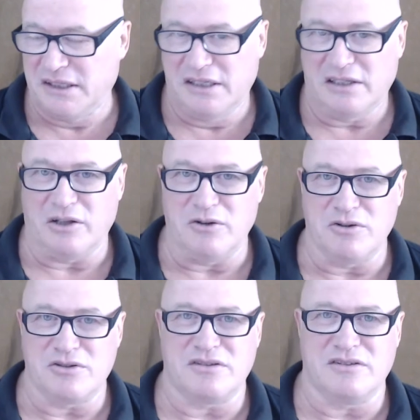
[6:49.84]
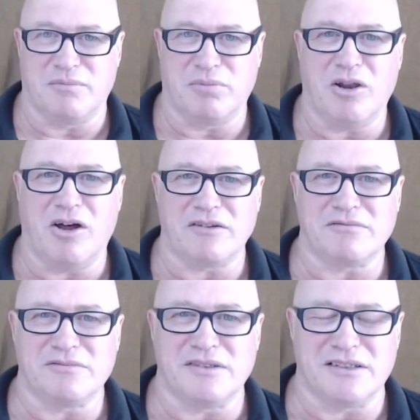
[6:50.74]
lose the plot,
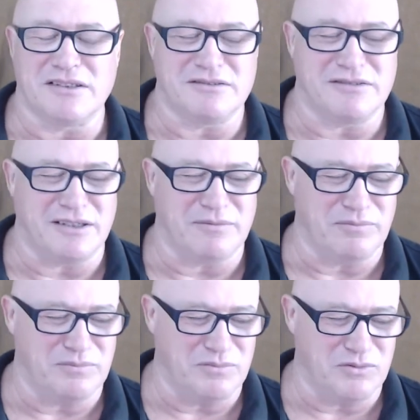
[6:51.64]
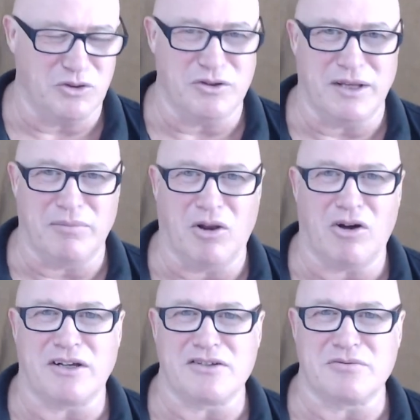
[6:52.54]
you know, do their
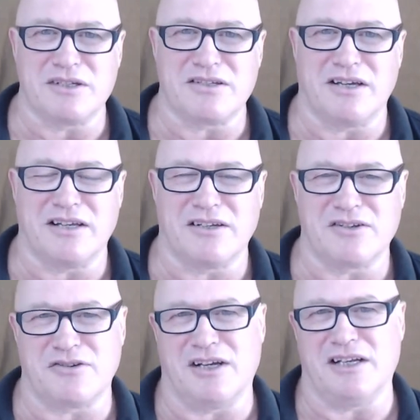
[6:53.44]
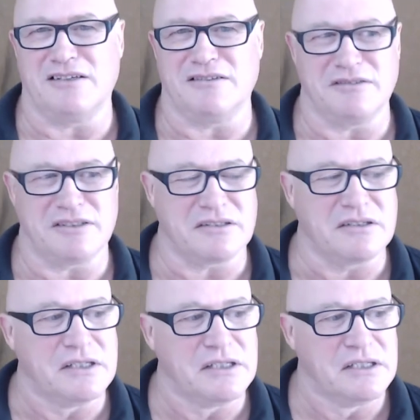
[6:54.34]
block, as we say in Australia. And
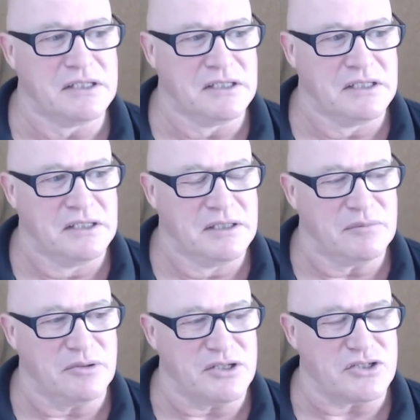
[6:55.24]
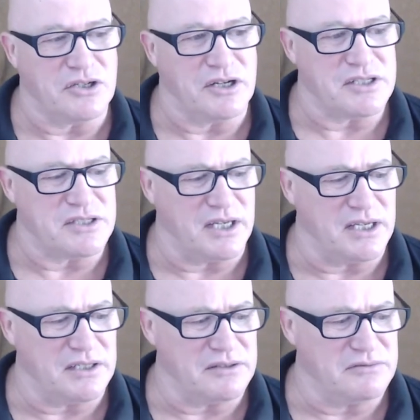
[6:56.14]
British guys
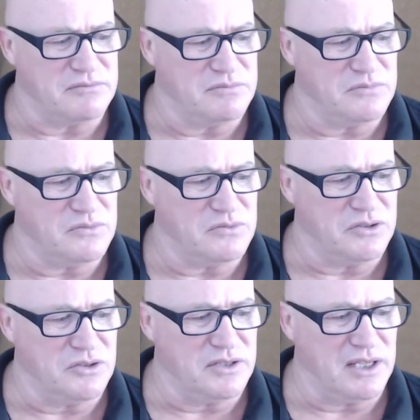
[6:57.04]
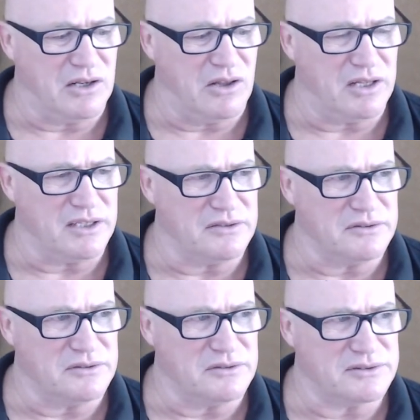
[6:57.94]
say do their lolly
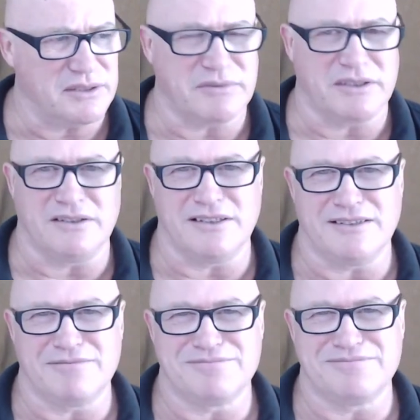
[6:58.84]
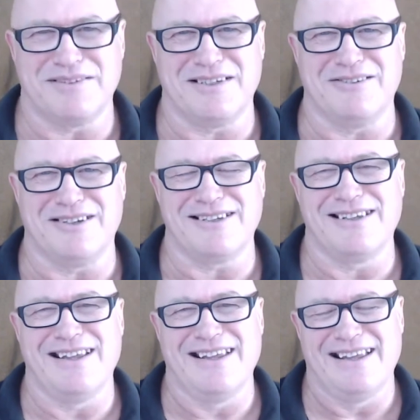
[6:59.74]
or something like that. Anyway,
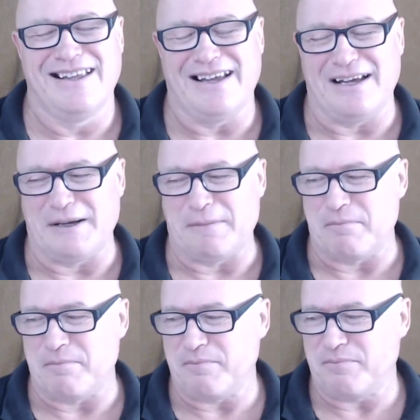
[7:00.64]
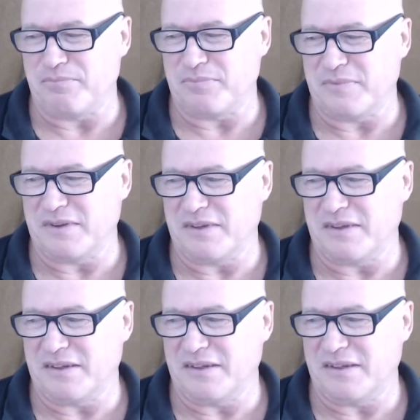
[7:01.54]
the
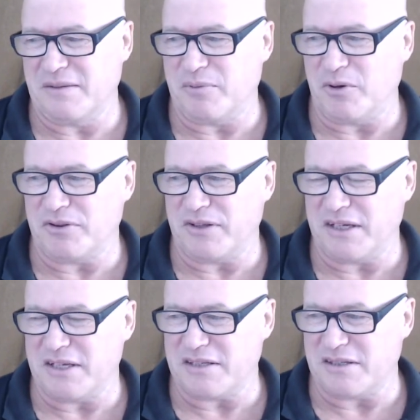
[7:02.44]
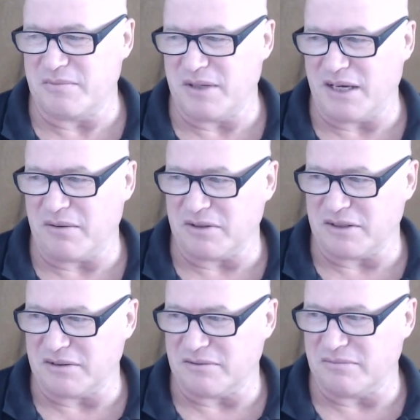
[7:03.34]
important thing is to be
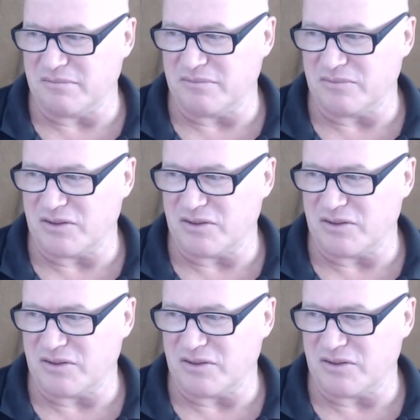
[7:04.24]
able to